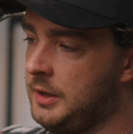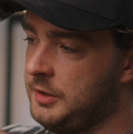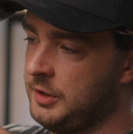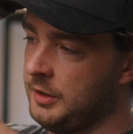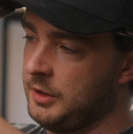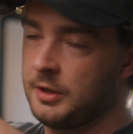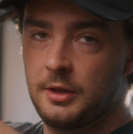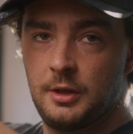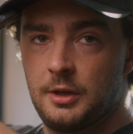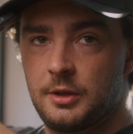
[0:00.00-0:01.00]
is you're gonna
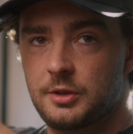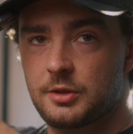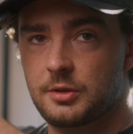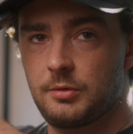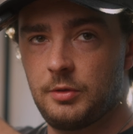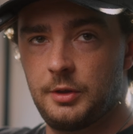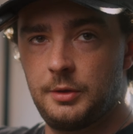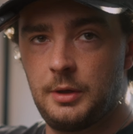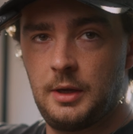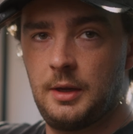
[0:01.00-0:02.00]
screw